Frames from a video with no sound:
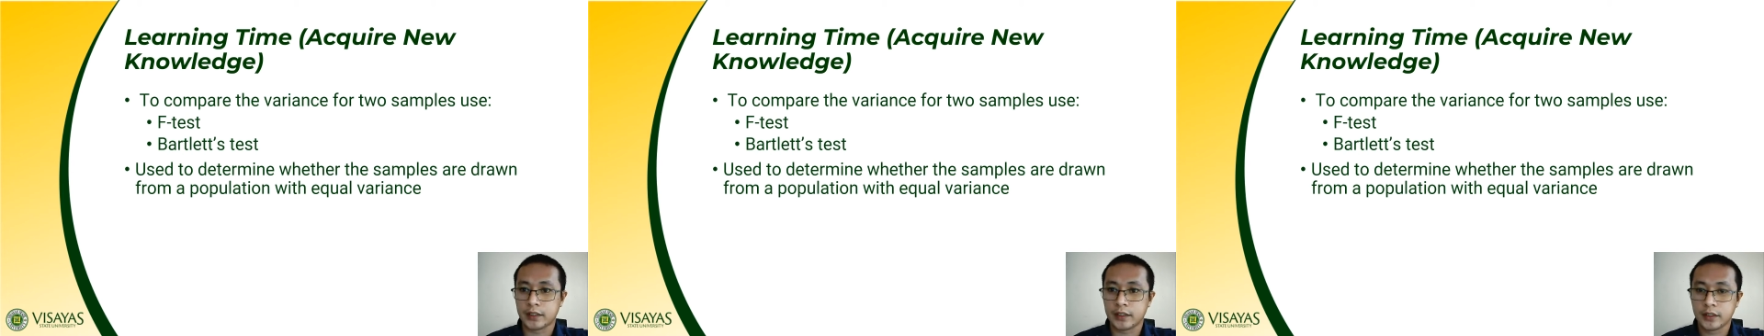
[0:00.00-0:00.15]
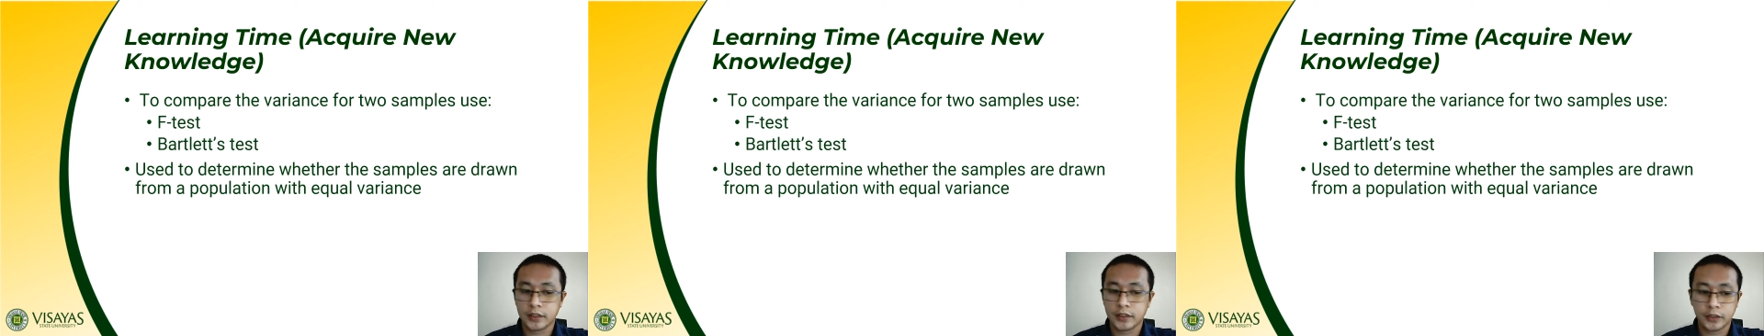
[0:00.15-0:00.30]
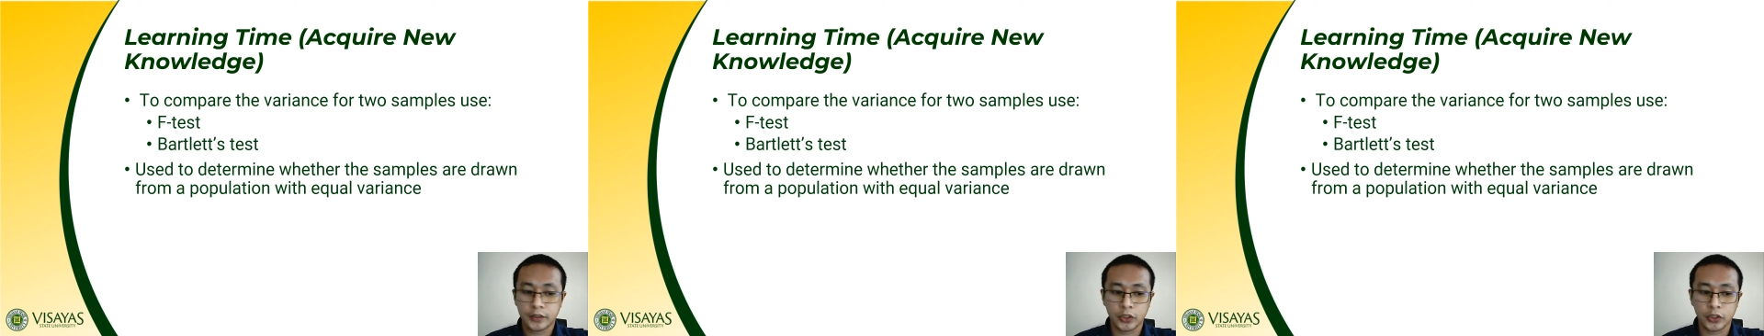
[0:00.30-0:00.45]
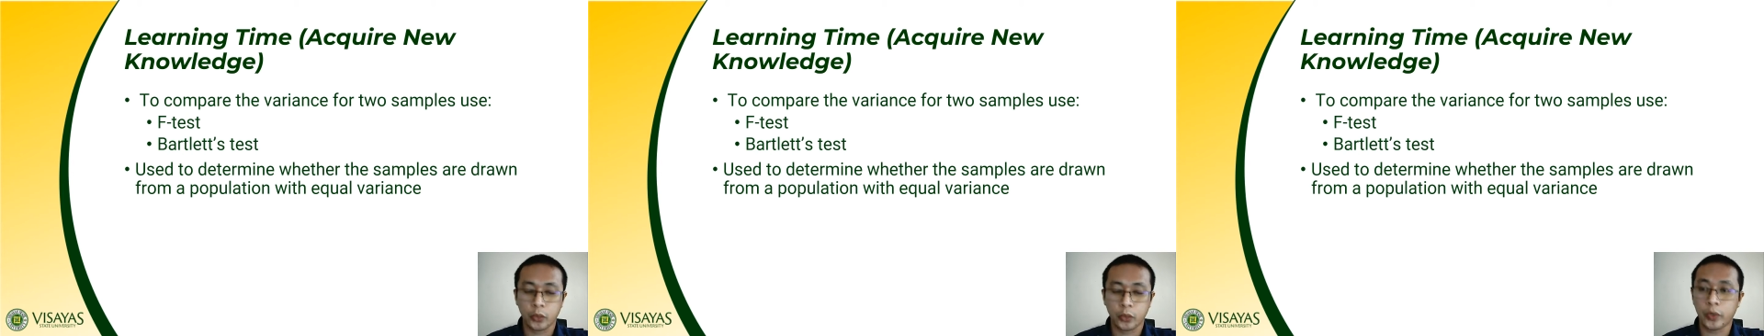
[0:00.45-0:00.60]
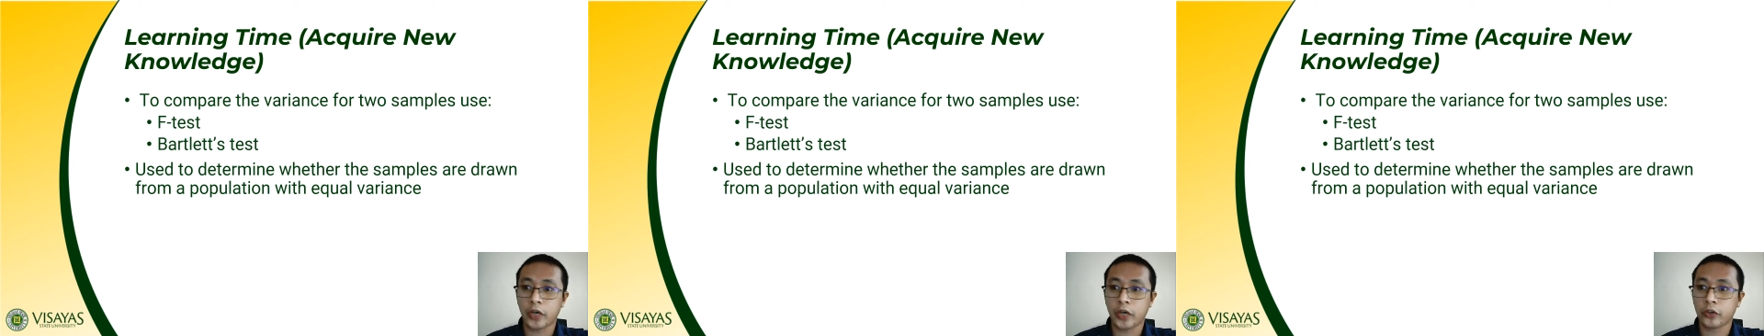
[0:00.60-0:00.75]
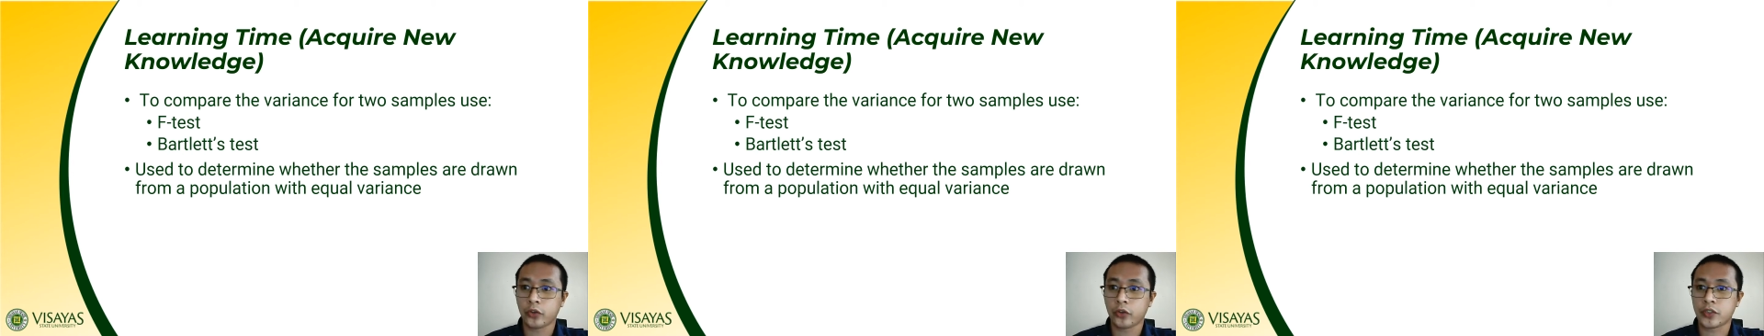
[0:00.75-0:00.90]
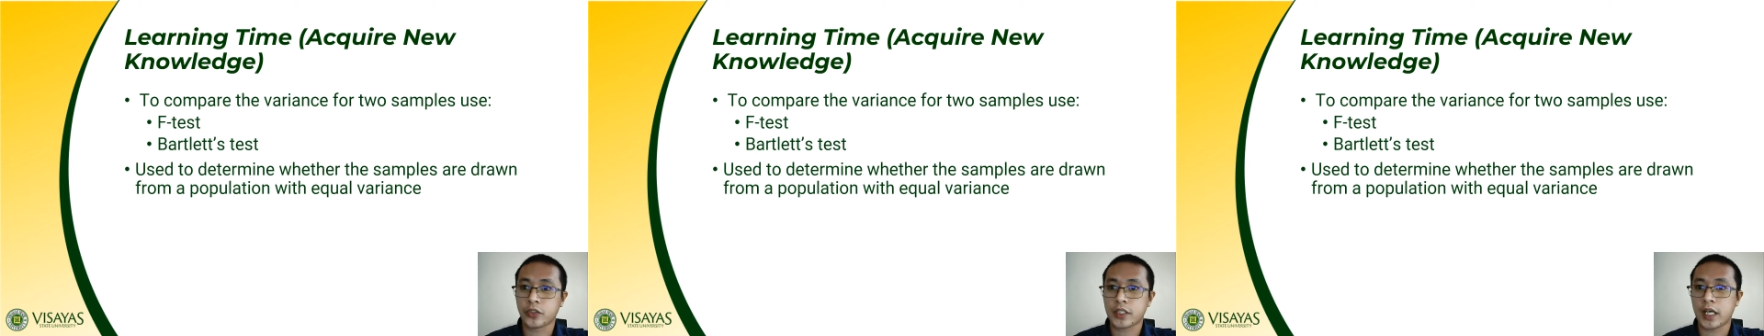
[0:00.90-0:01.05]
So we are going to
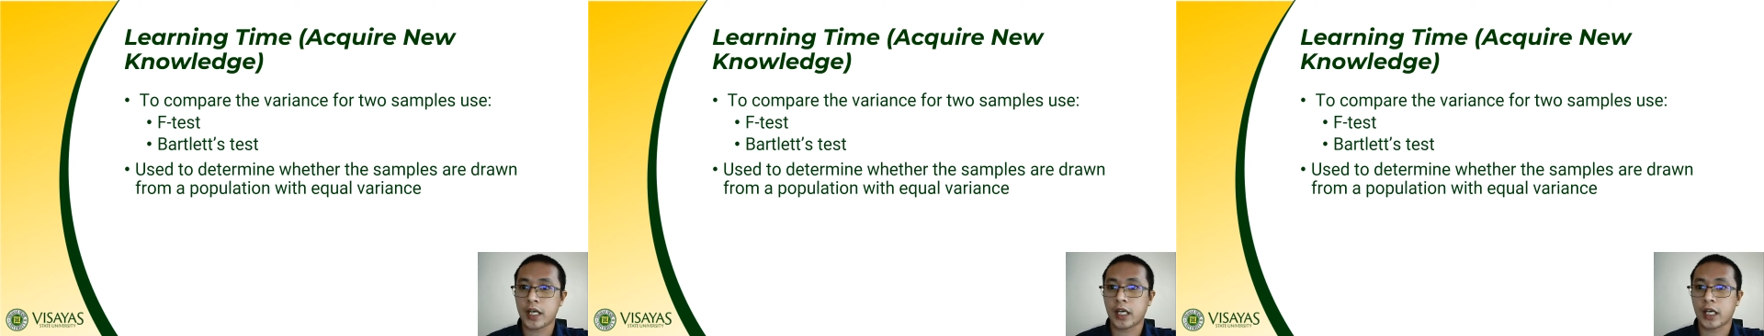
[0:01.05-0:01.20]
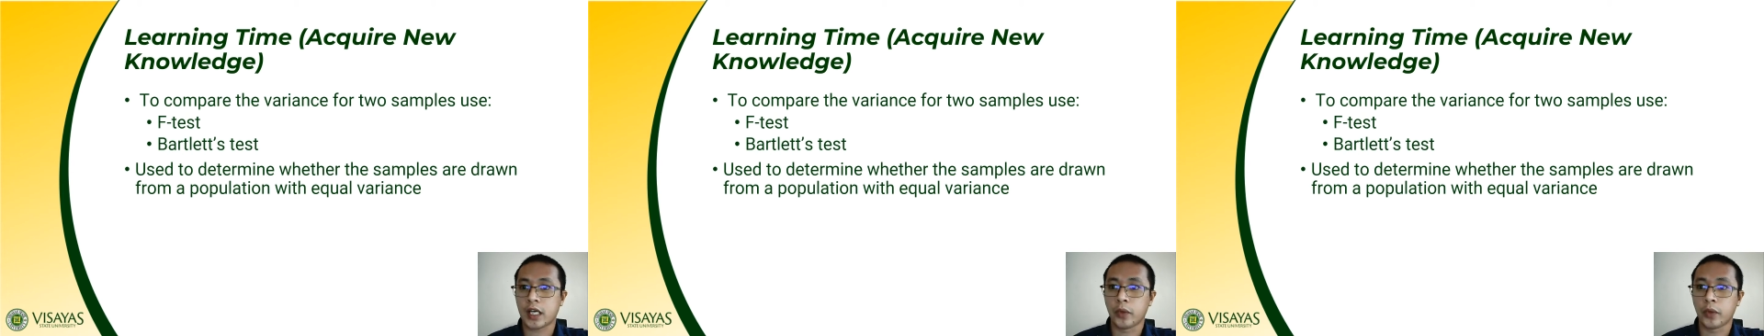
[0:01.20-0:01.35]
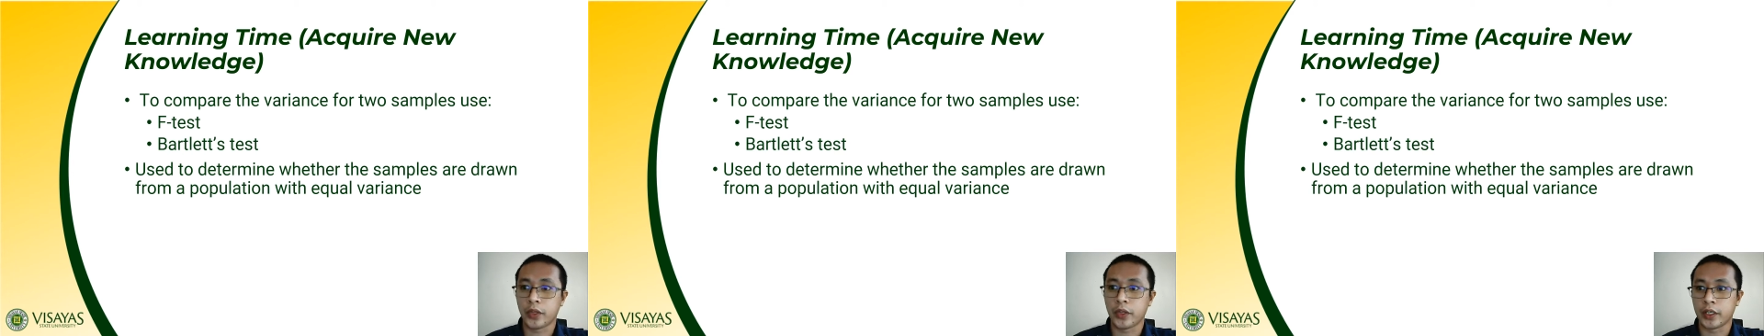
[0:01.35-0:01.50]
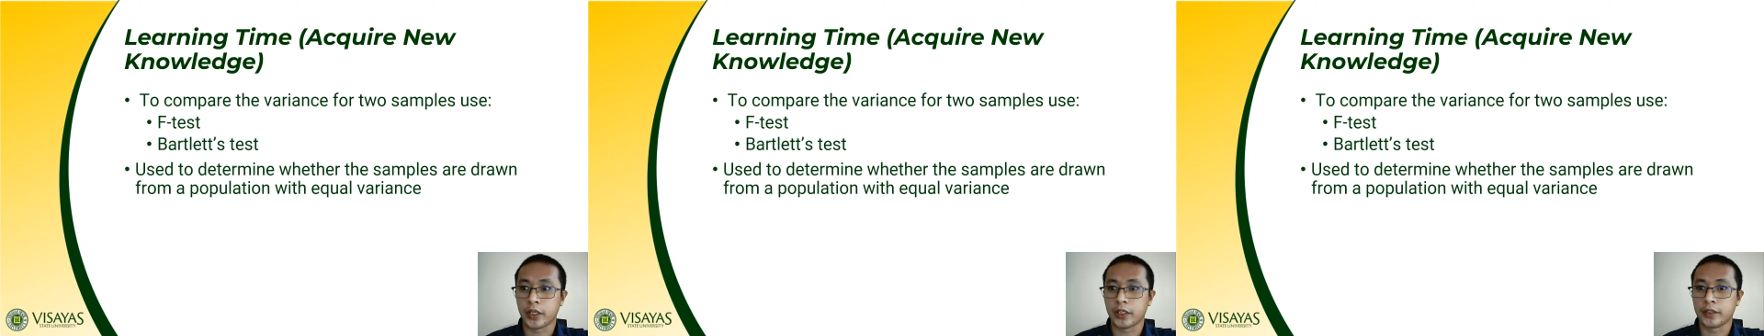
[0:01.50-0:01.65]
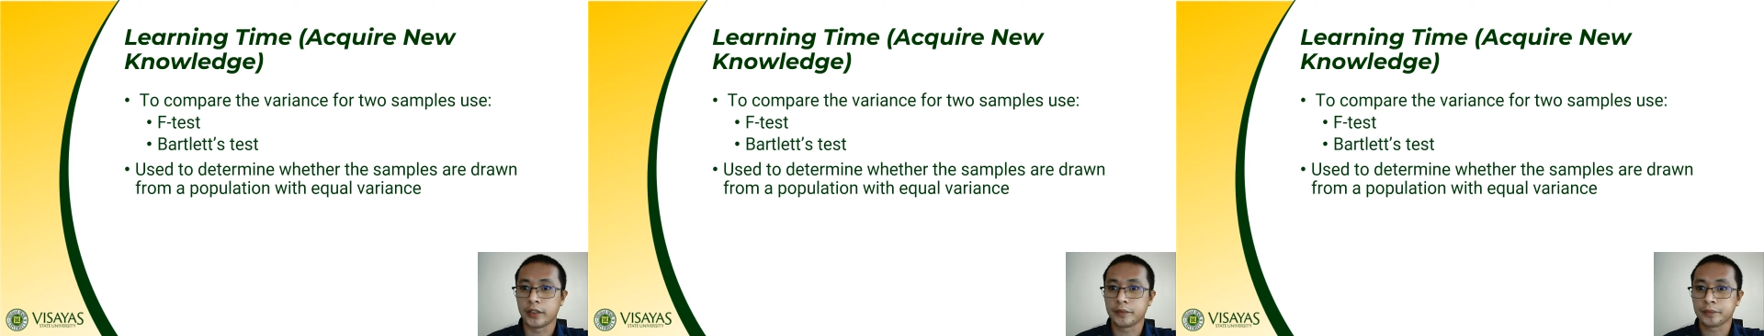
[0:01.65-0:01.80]
check whether